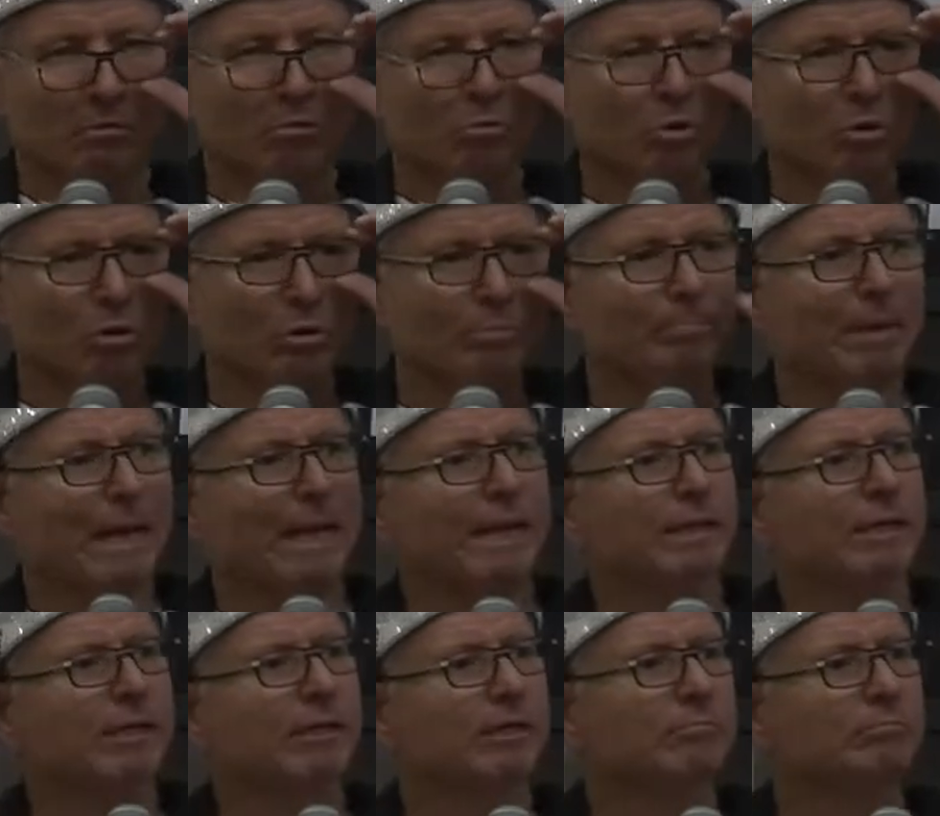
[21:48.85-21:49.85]
World
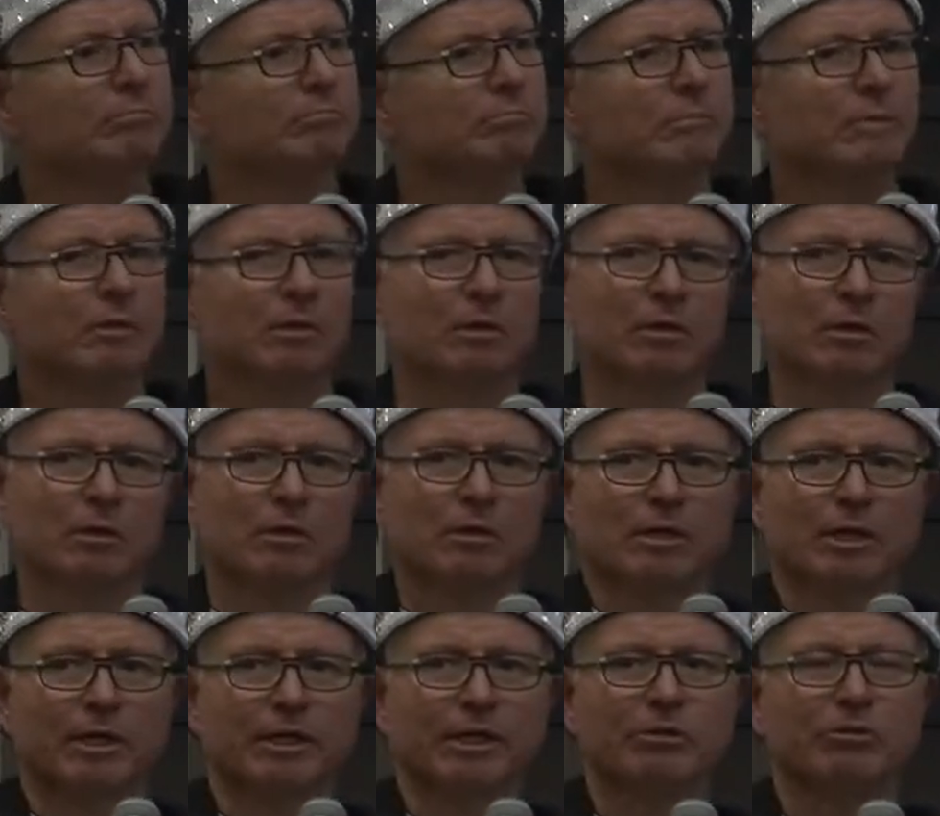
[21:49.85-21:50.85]
Bank,
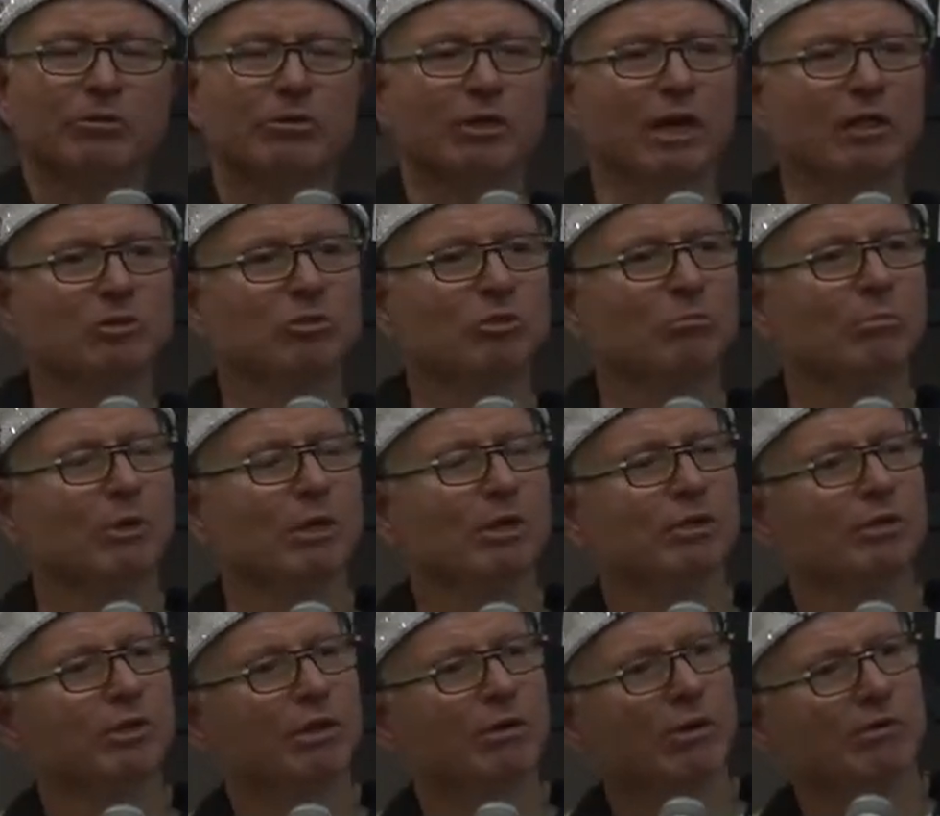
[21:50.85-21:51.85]
an International
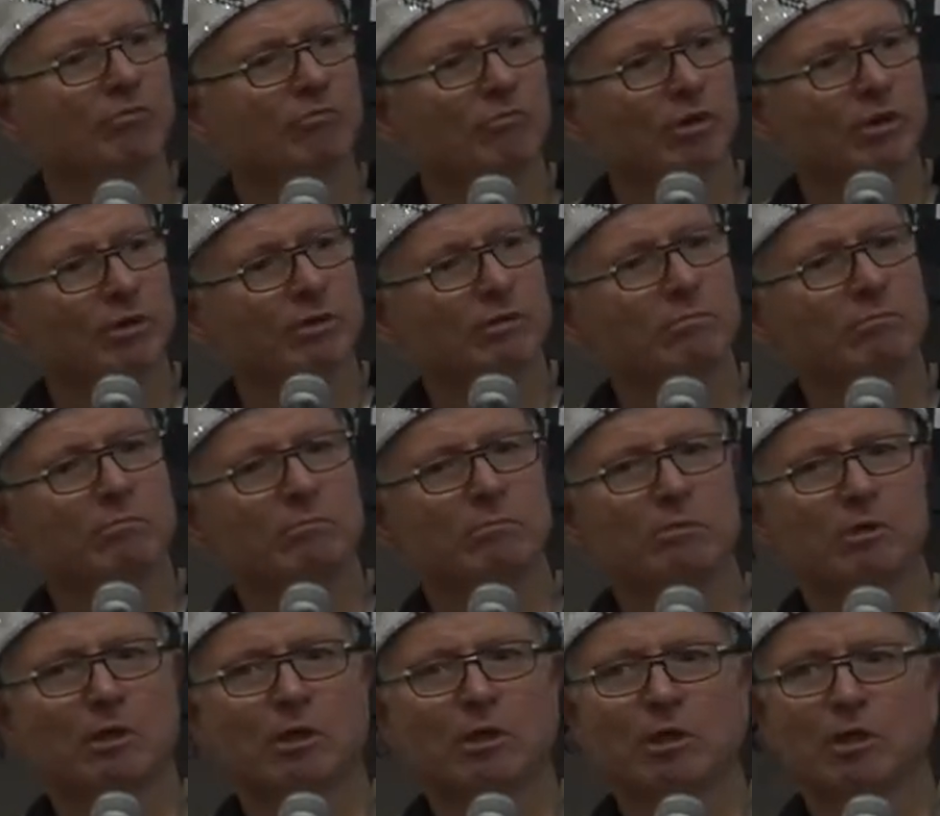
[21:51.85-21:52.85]
Monetary Fund,
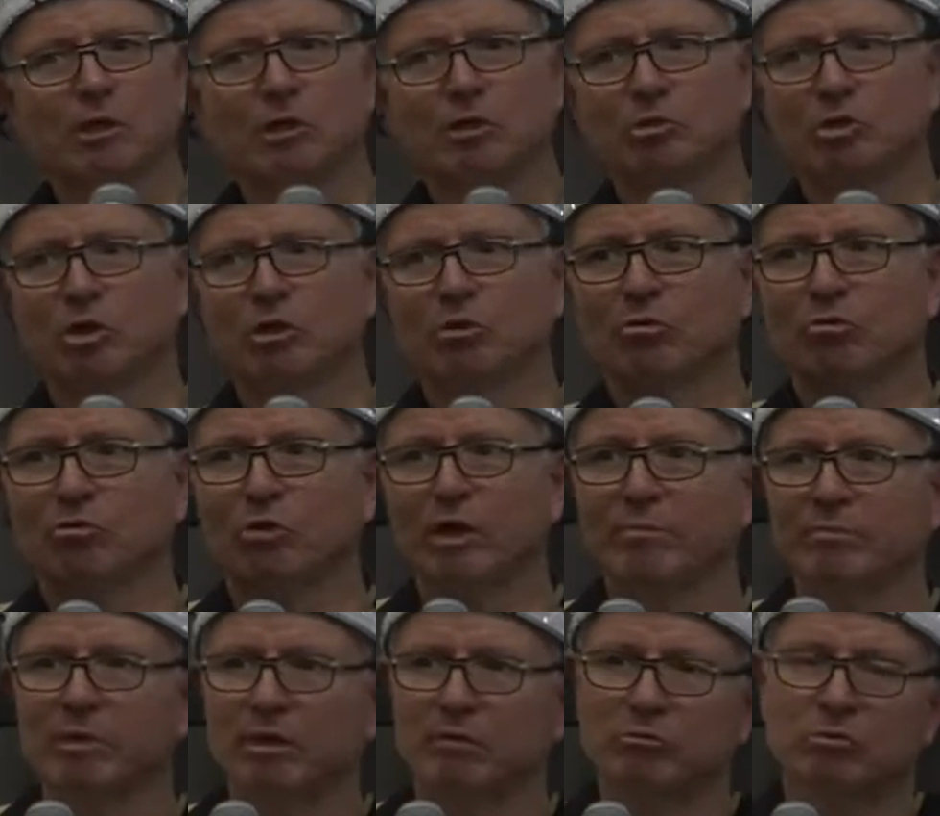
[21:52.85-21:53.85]
General
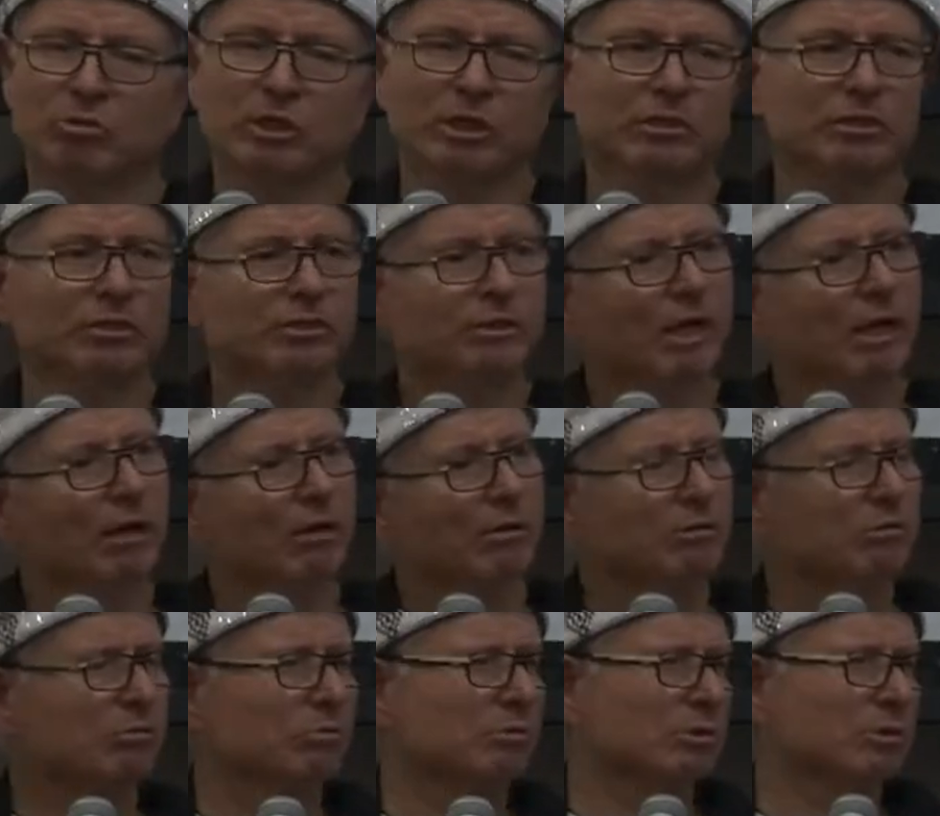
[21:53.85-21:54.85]
Agreement of Trades and
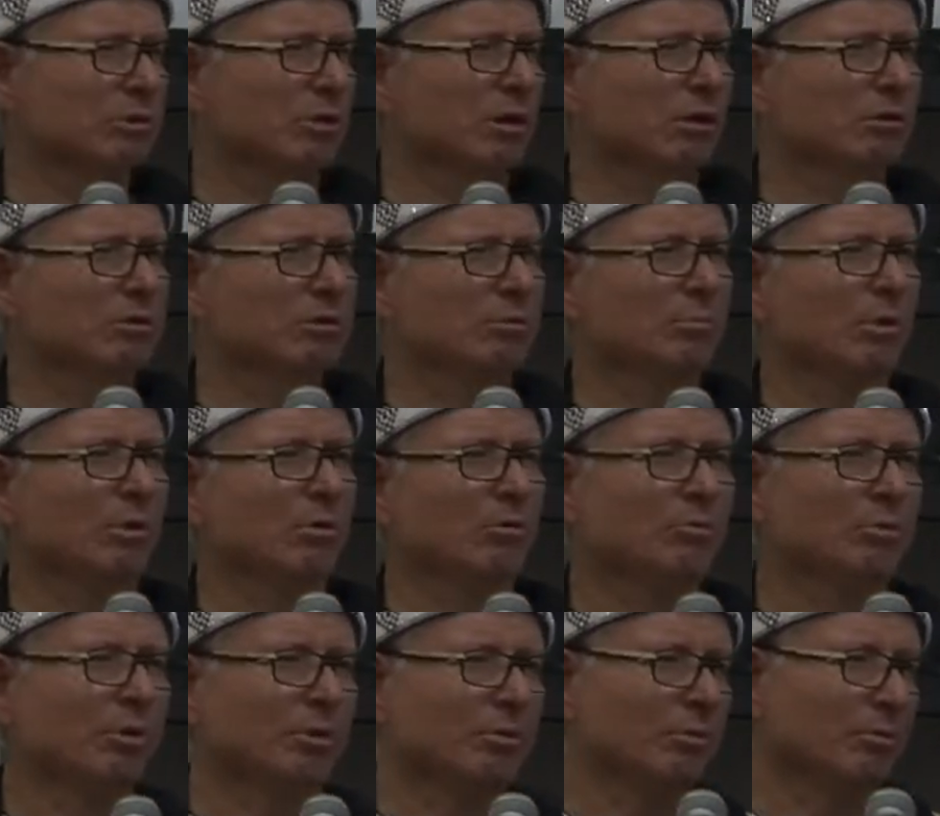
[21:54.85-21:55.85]
Tariffs, which talks
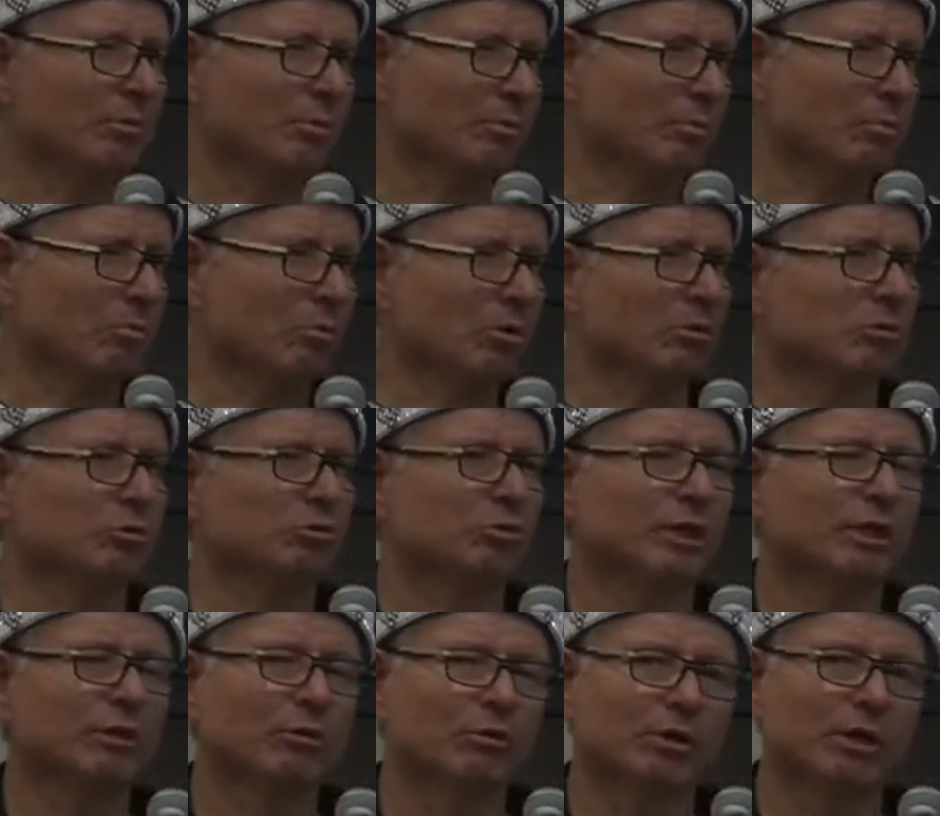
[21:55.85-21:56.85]
about the World
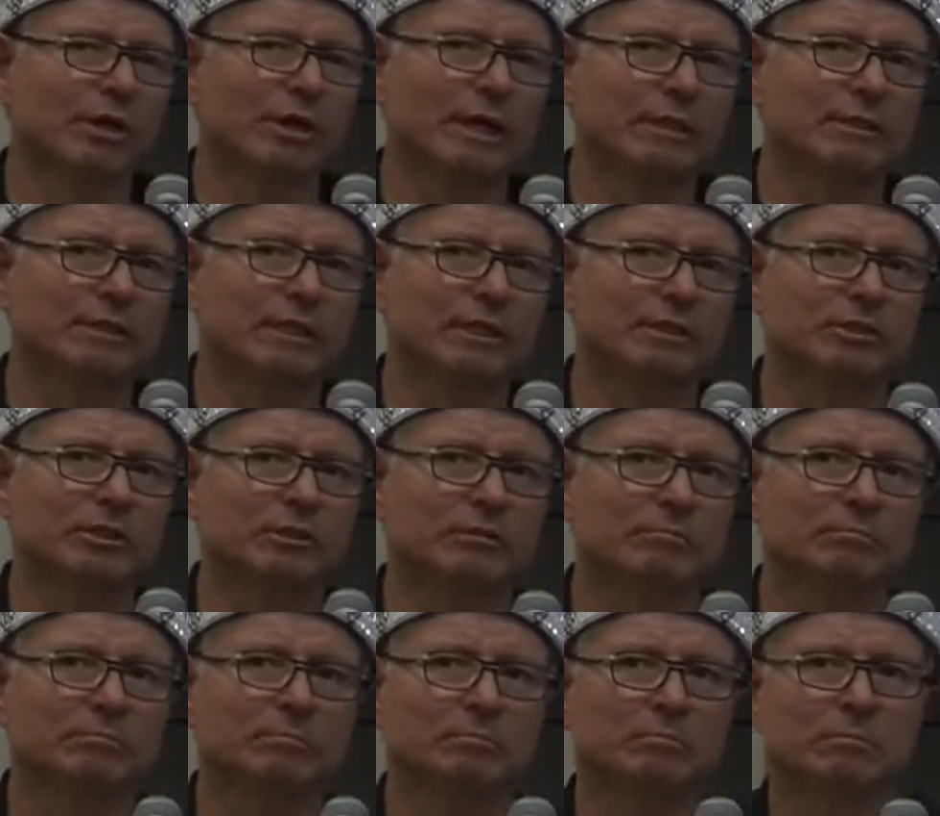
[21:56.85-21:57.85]
Trade
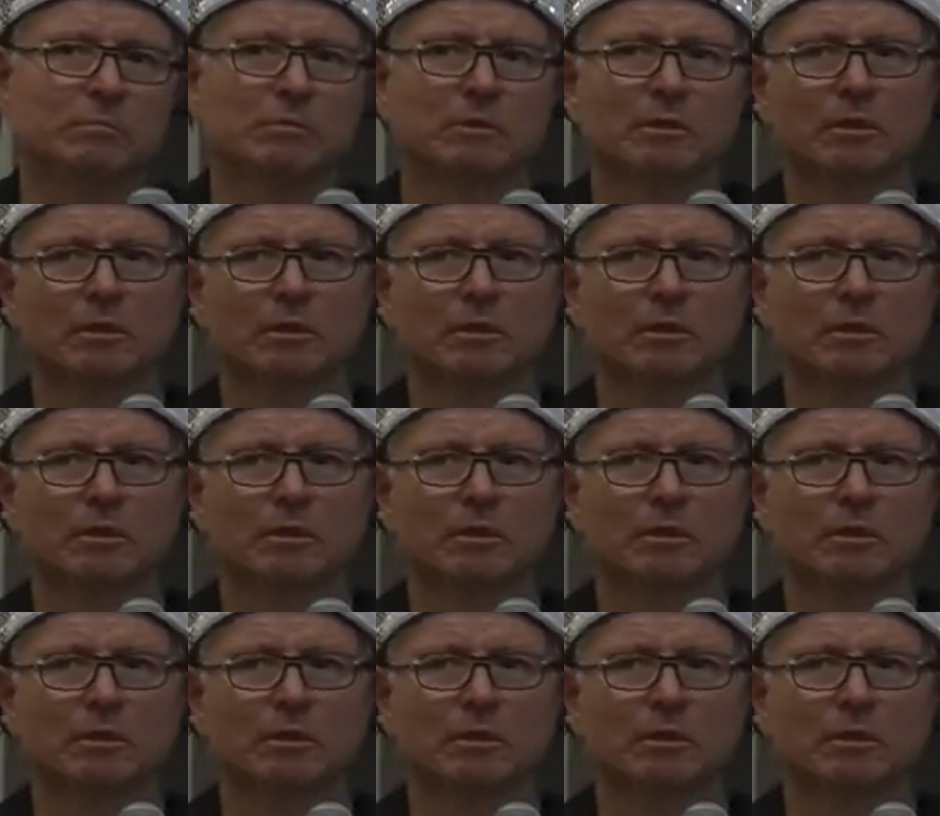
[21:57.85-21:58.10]
Organization,